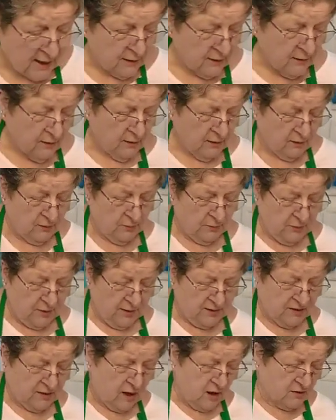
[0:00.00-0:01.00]
I,
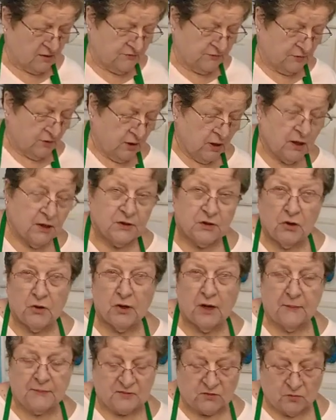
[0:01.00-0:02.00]
it calls for
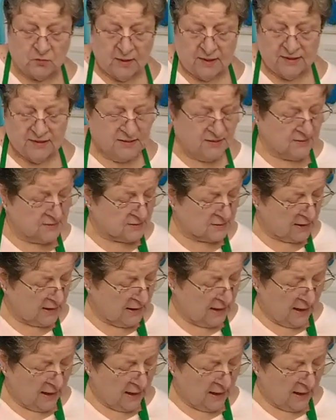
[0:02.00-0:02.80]
two cups of raisins.